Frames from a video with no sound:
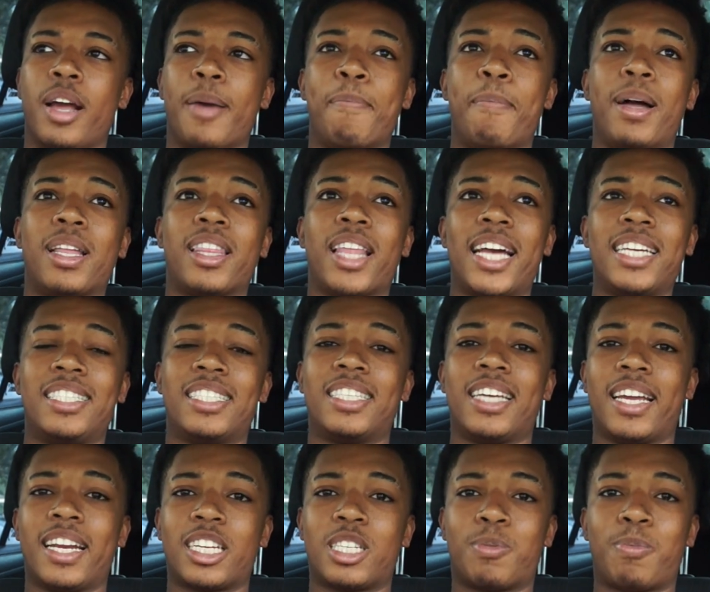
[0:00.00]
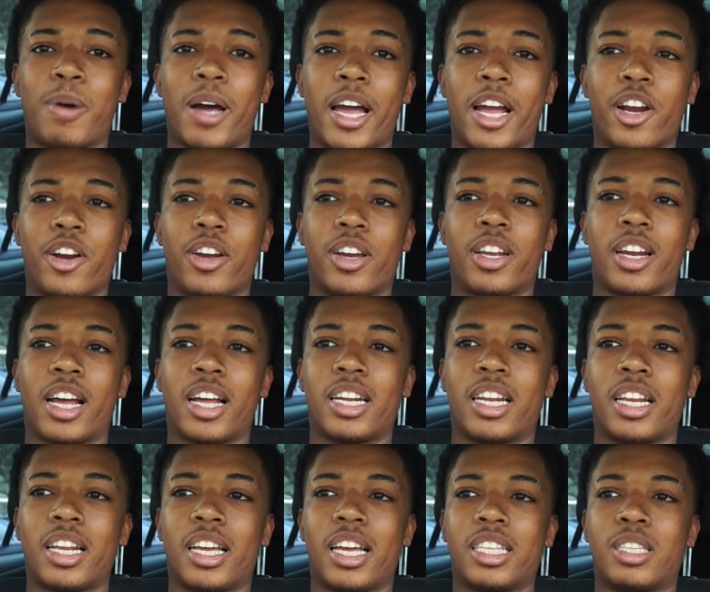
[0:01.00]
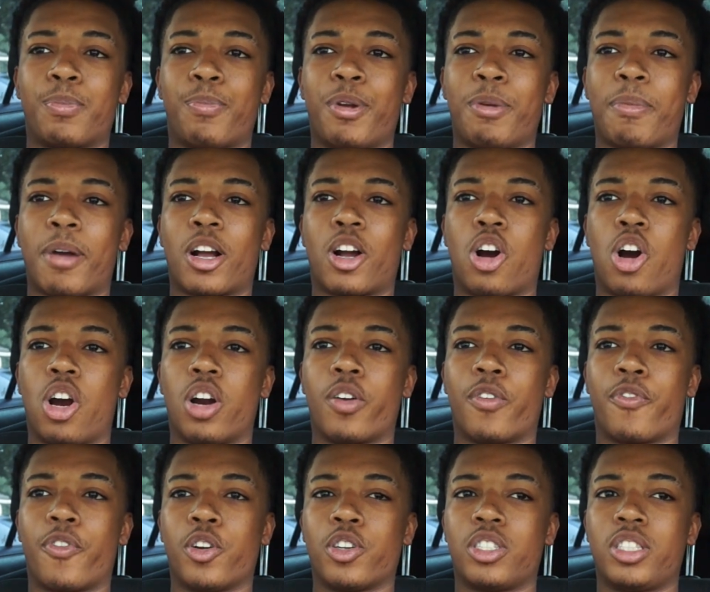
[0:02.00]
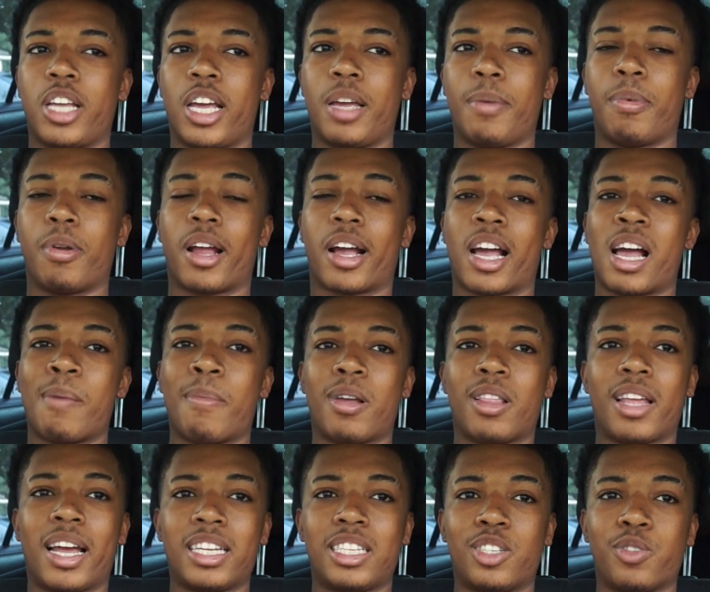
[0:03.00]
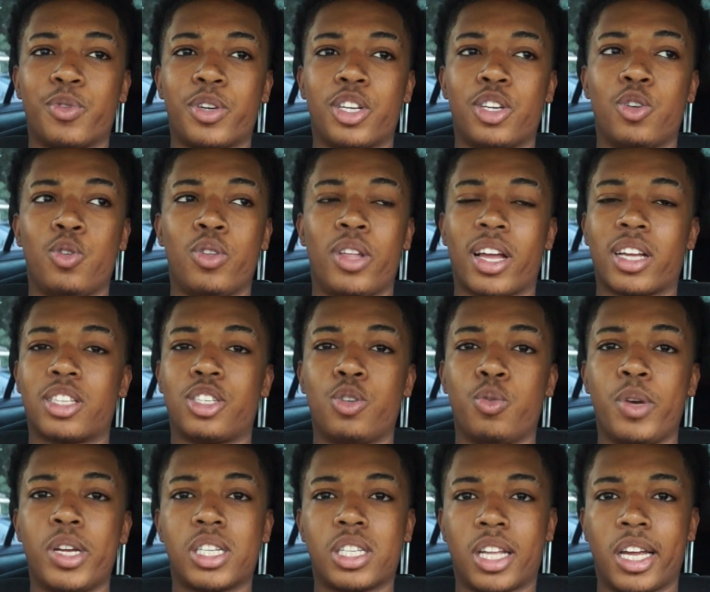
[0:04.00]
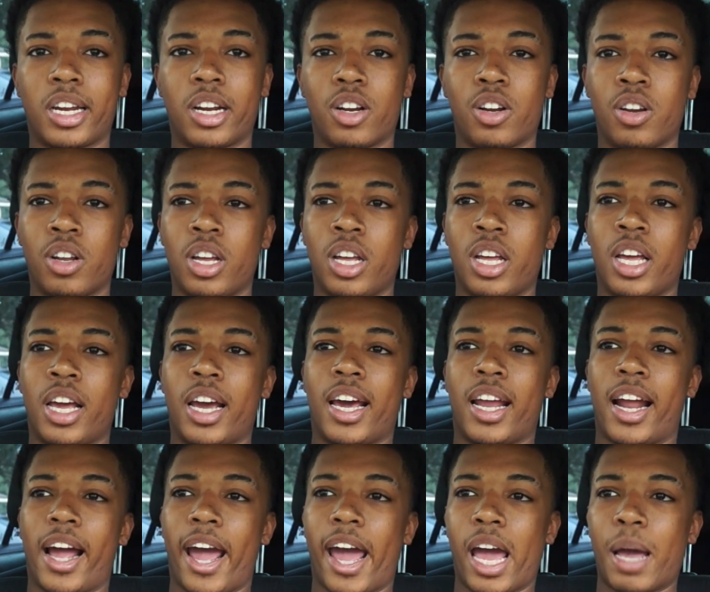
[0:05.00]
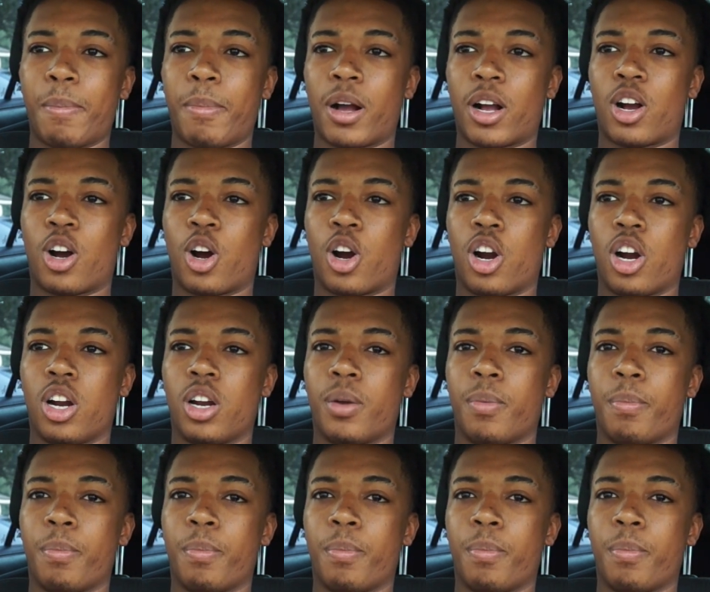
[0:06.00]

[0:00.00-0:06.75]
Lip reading: My license had expired, and I didn't get to bring my car the first day, but I got my license renewed like 2 weeks later, and I had my car.